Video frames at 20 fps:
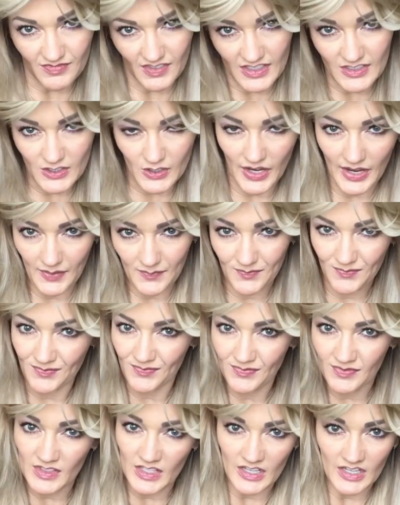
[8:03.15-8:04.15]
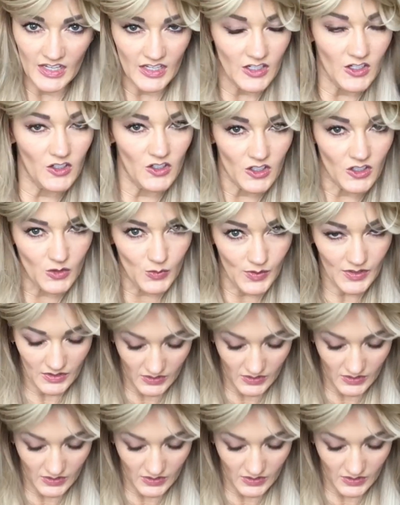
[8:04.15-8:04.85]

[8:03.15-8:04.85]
That's okay. You just